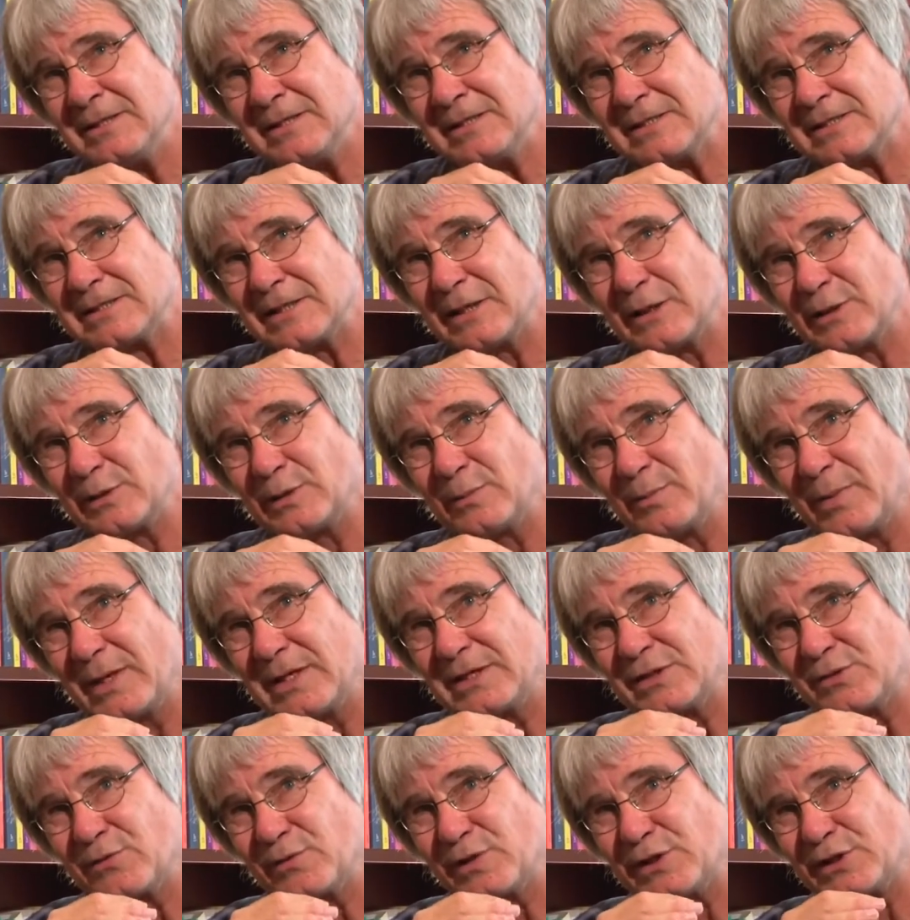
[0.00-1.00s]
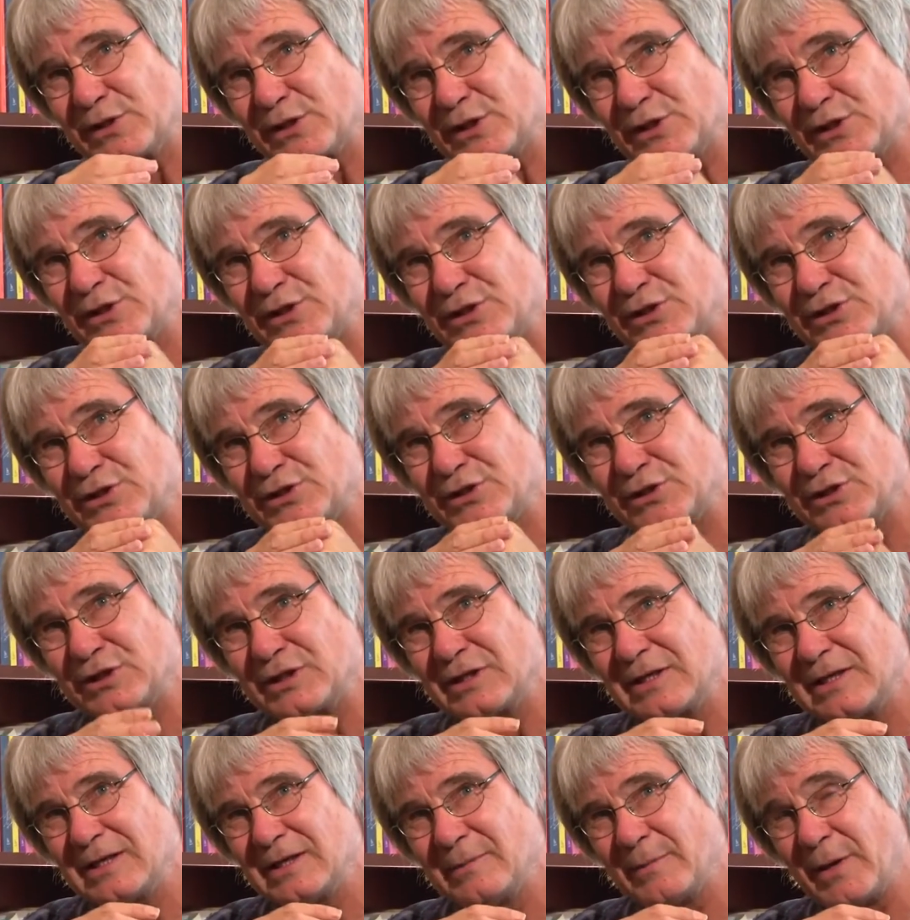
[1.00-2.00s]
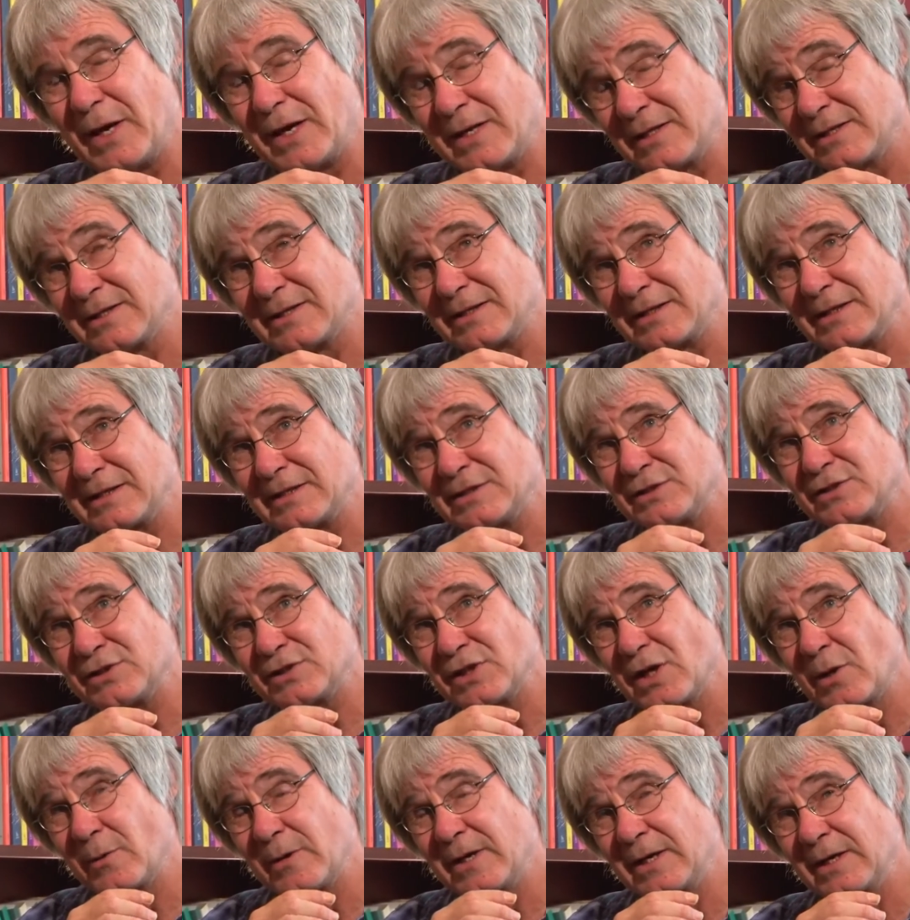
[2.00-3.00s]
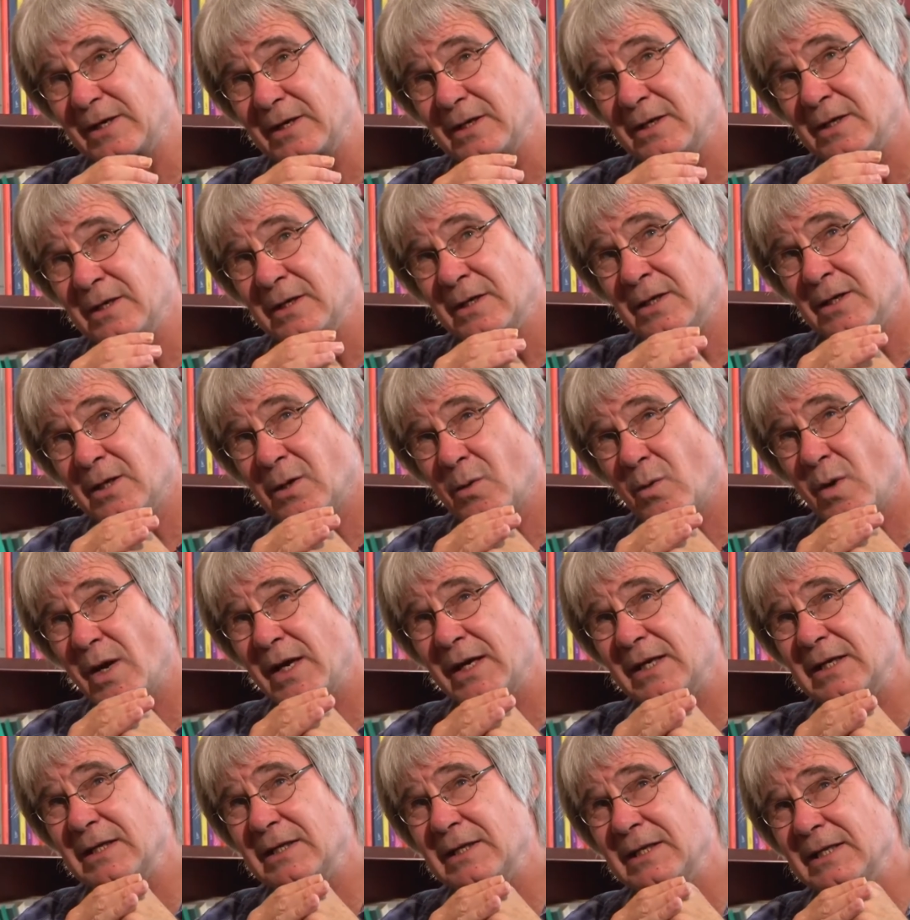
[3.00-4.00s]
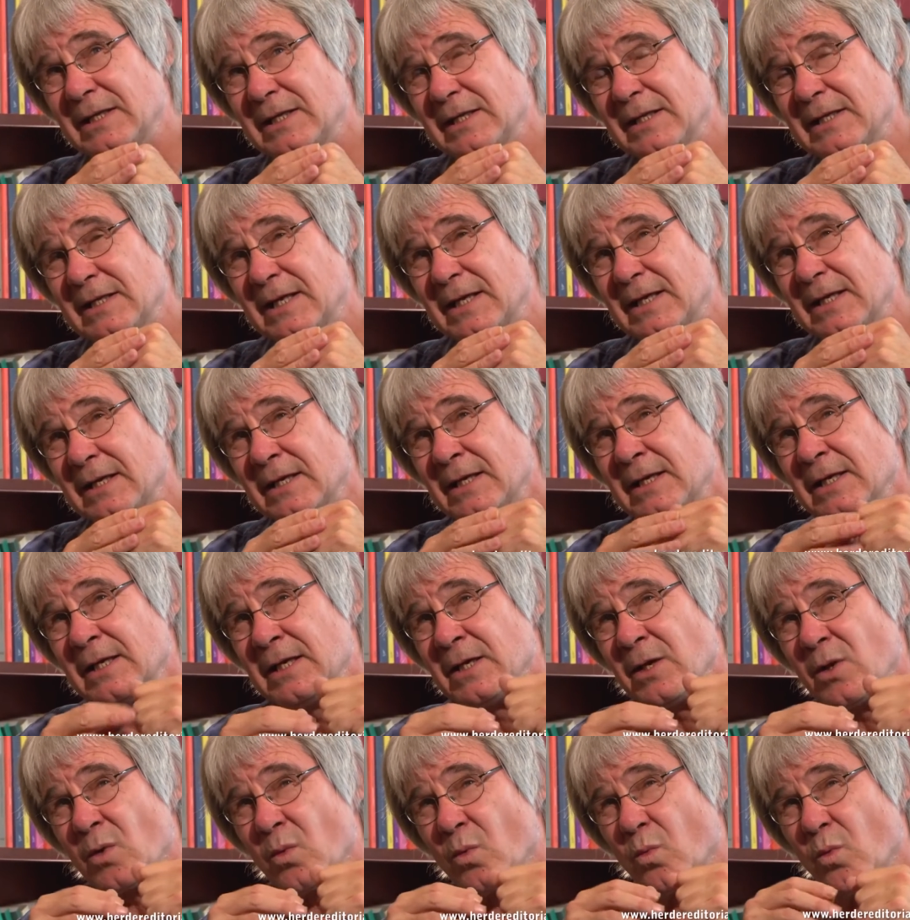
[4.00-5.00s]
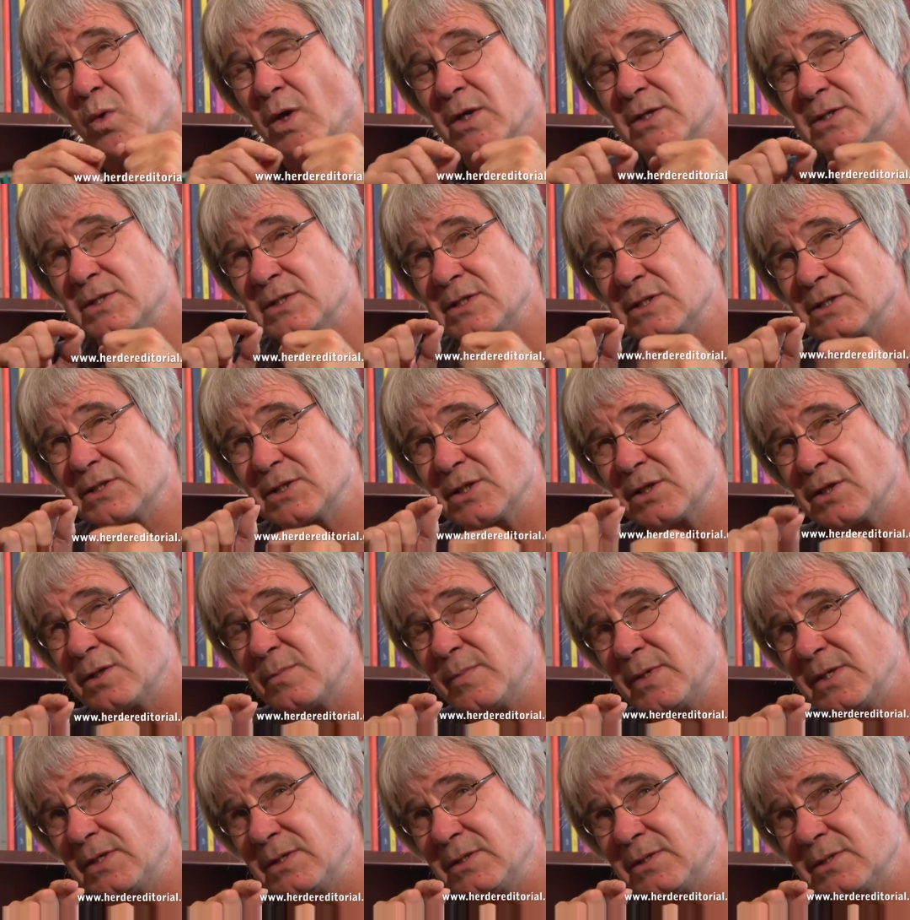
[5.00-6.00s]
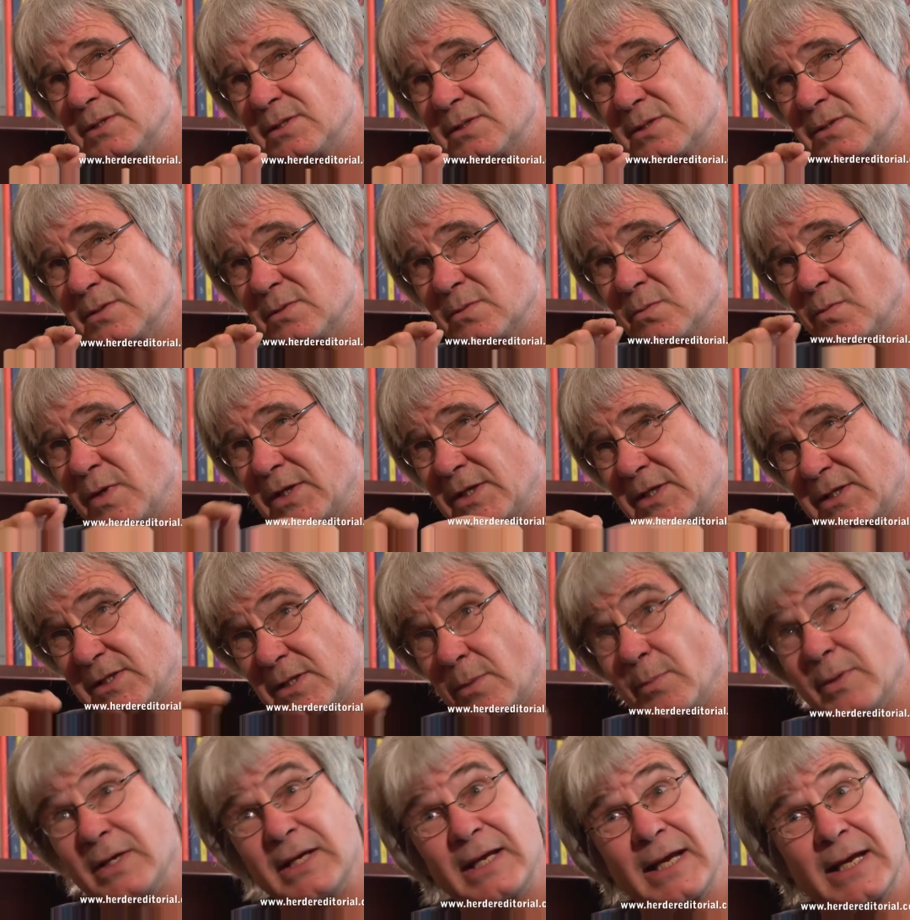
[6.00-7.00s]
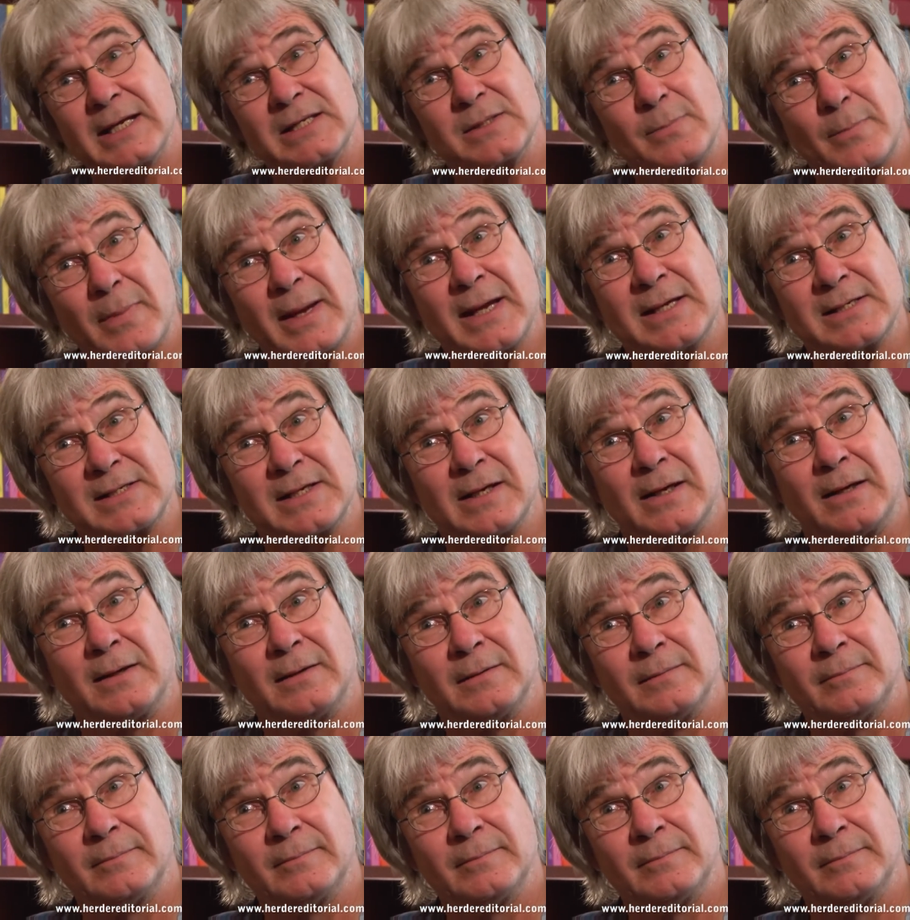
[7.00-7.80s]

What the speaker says: So the best research, I think, is showing quite clearly that what determines whether somebody gets better